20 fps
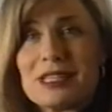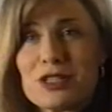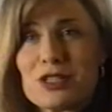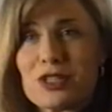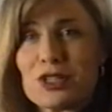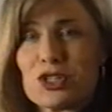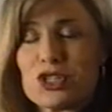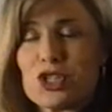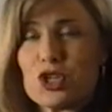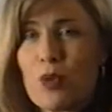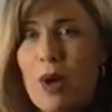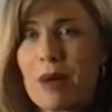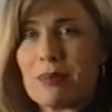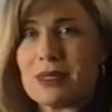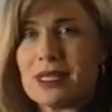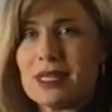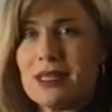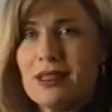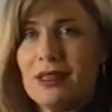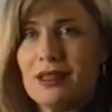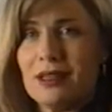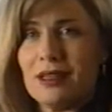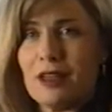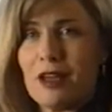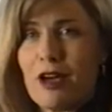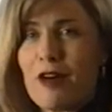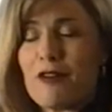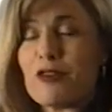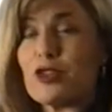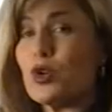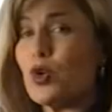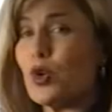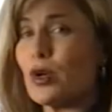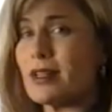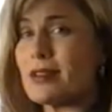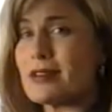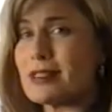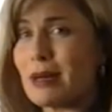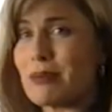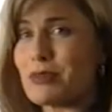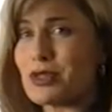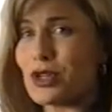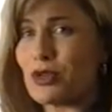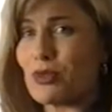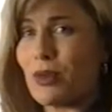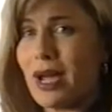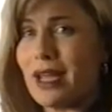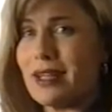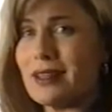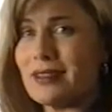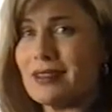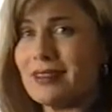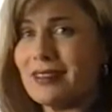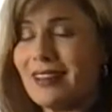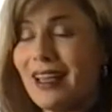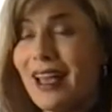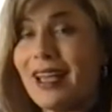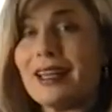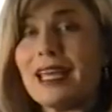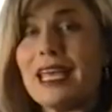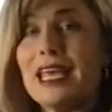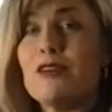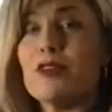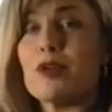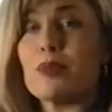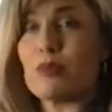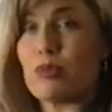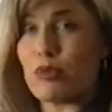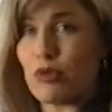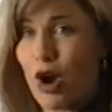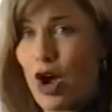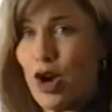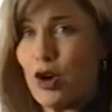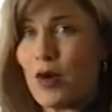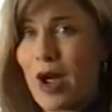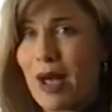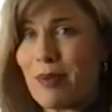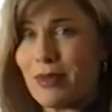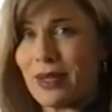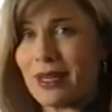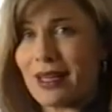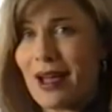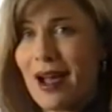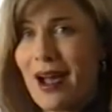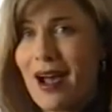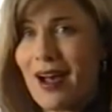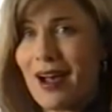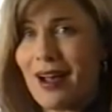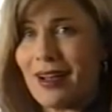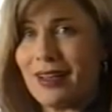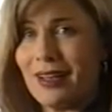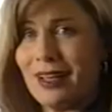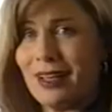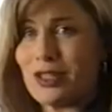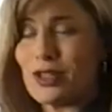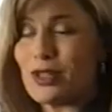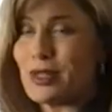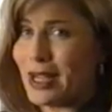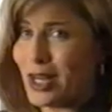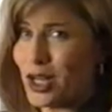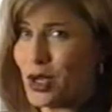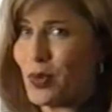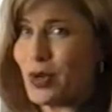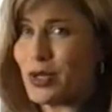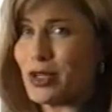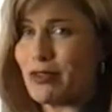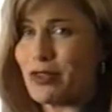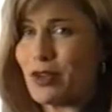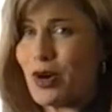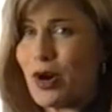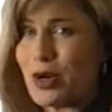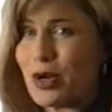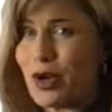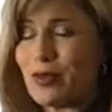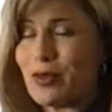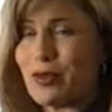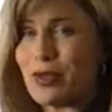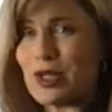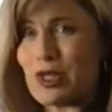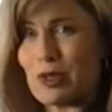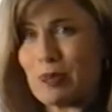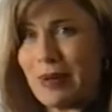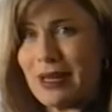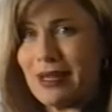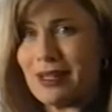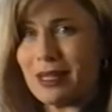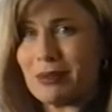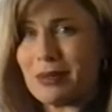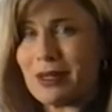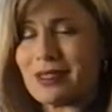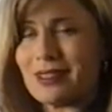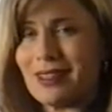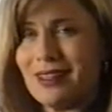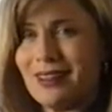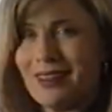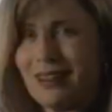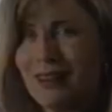distance to empty, fuel consumption rate, and even program the car to tell you when you've gone over the speed limit